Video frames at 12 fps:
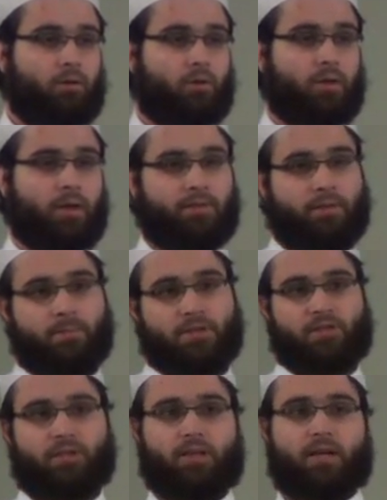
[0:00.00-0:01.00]
looking at the
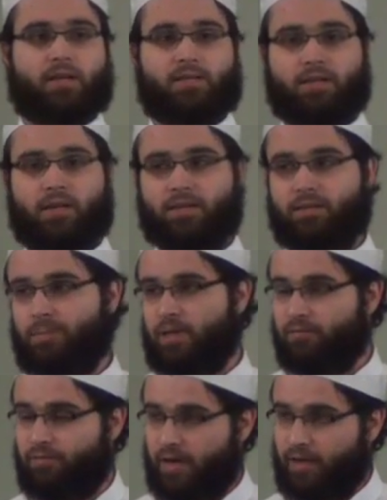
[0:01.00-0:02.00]
Masjid al-Aqsa
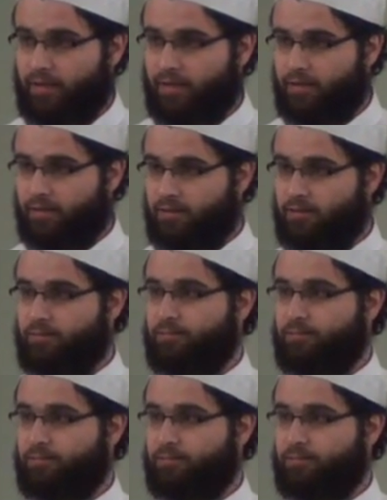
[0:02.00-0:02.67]
being violated,